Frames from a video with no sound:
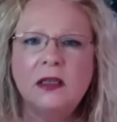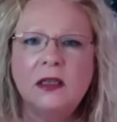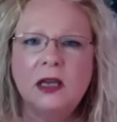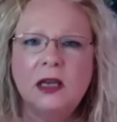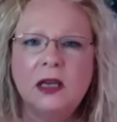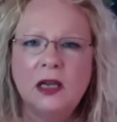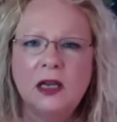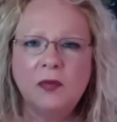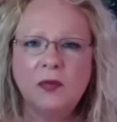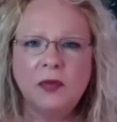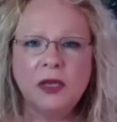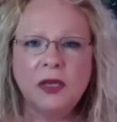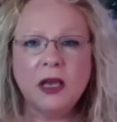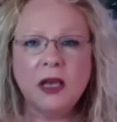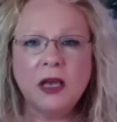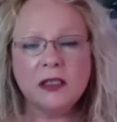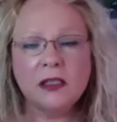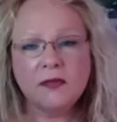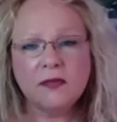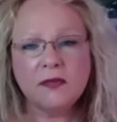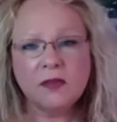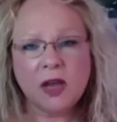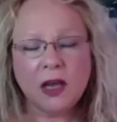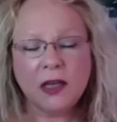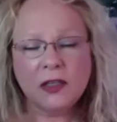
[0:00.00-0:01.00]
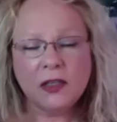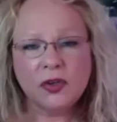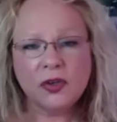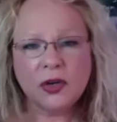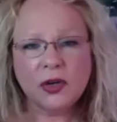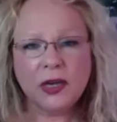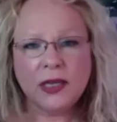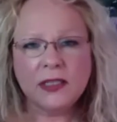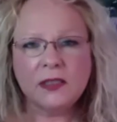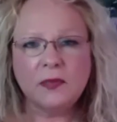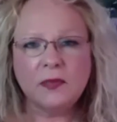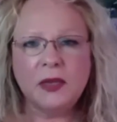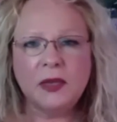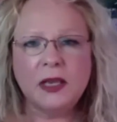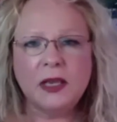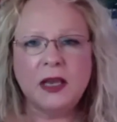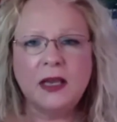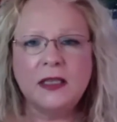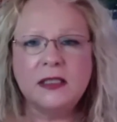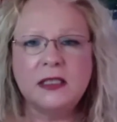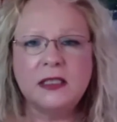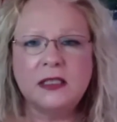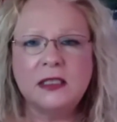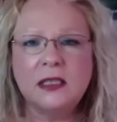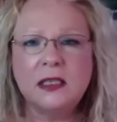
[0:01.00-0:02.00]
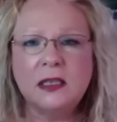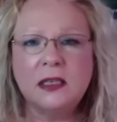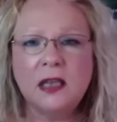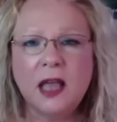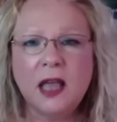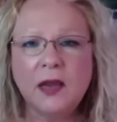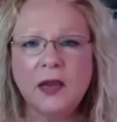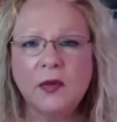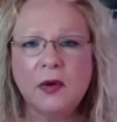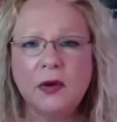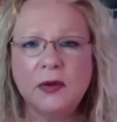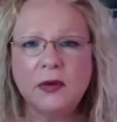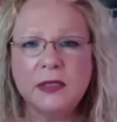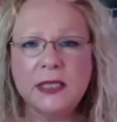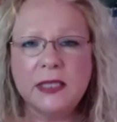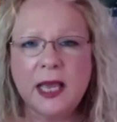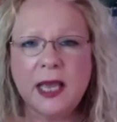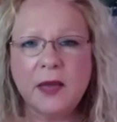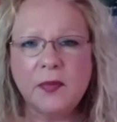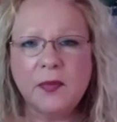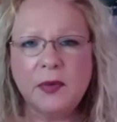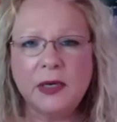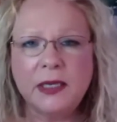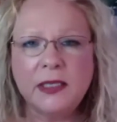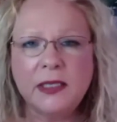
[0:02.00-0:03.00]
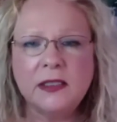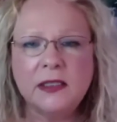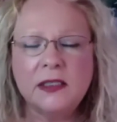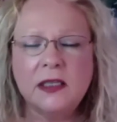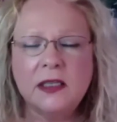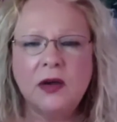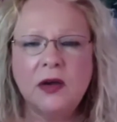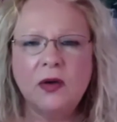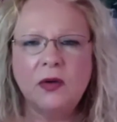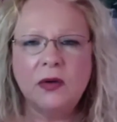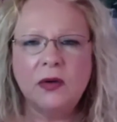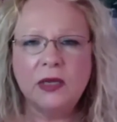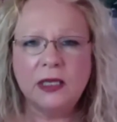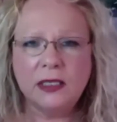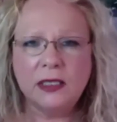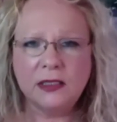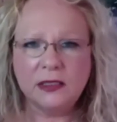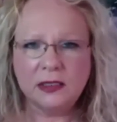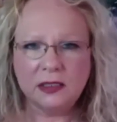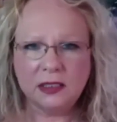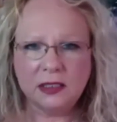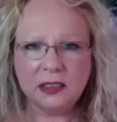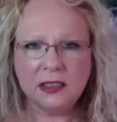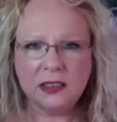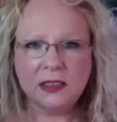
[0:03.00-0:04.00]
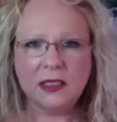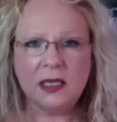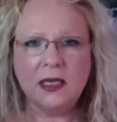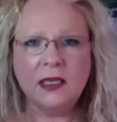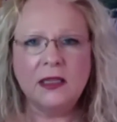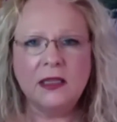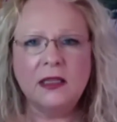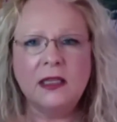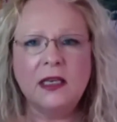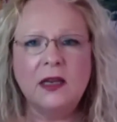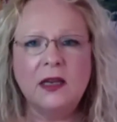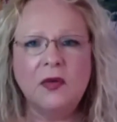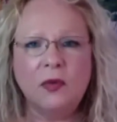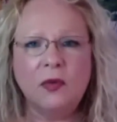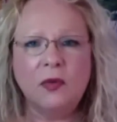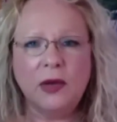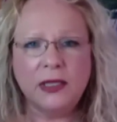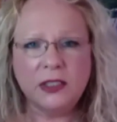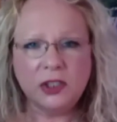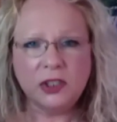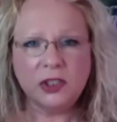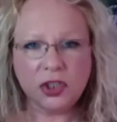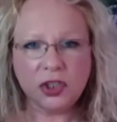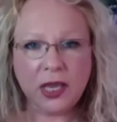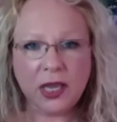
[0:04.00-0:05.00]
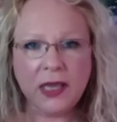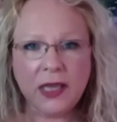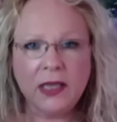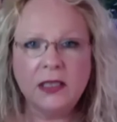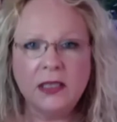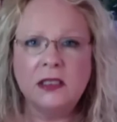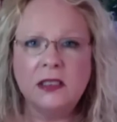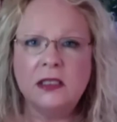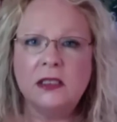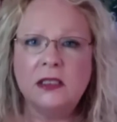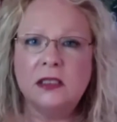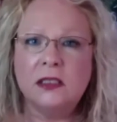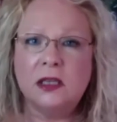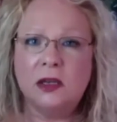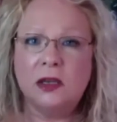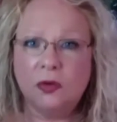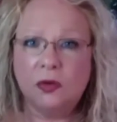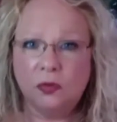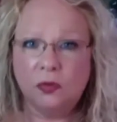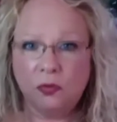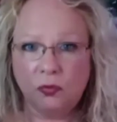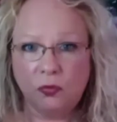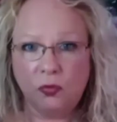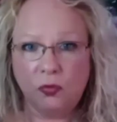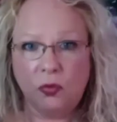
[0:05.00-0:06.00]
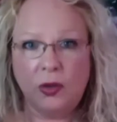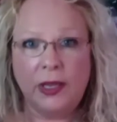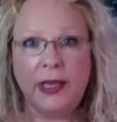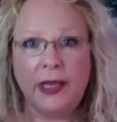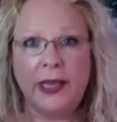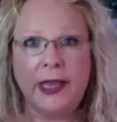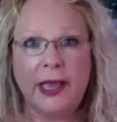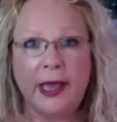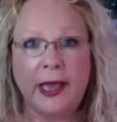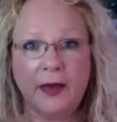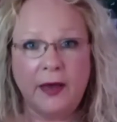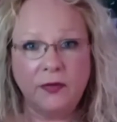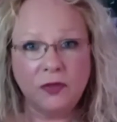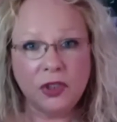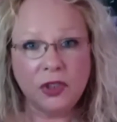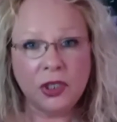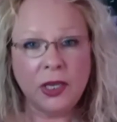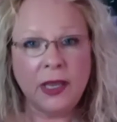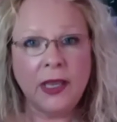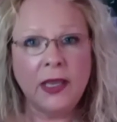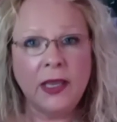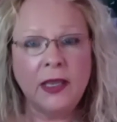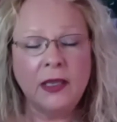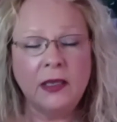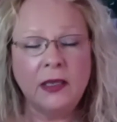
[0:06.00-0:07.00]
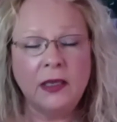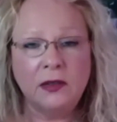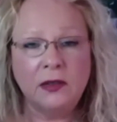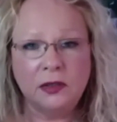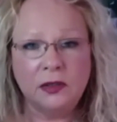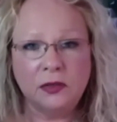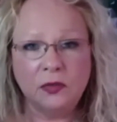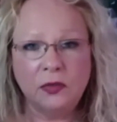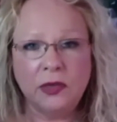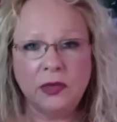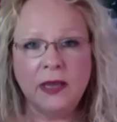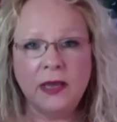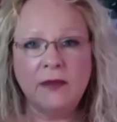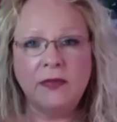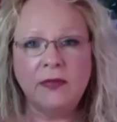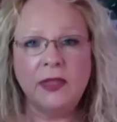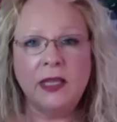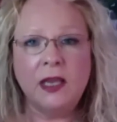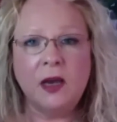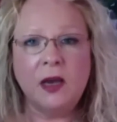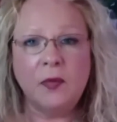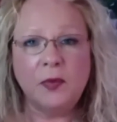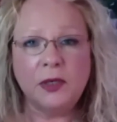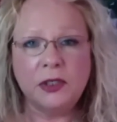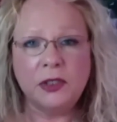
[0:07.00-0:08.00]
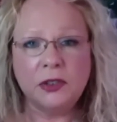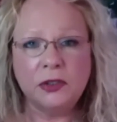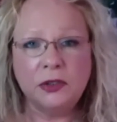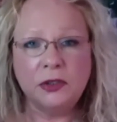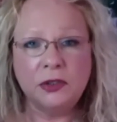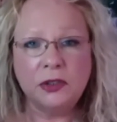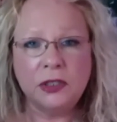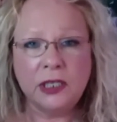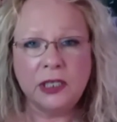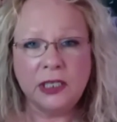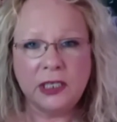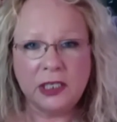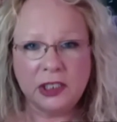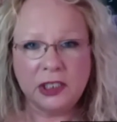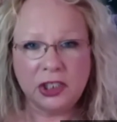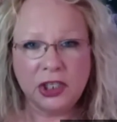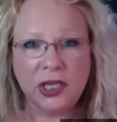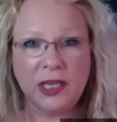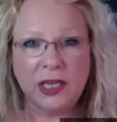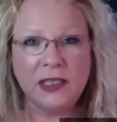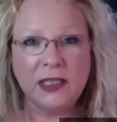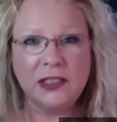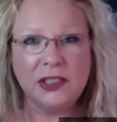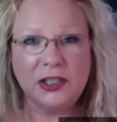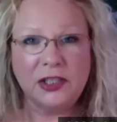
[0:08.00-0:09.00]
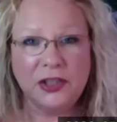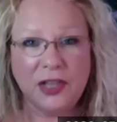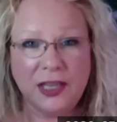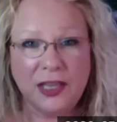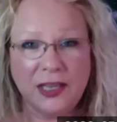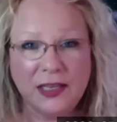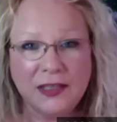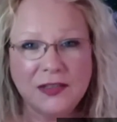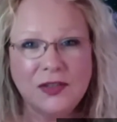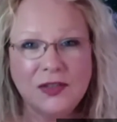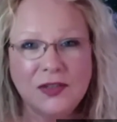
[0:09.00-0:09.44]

Because of contrast, because it didn't like what was happening. So it's decided that it wants change. And so we have change. We have the opportunity to change things,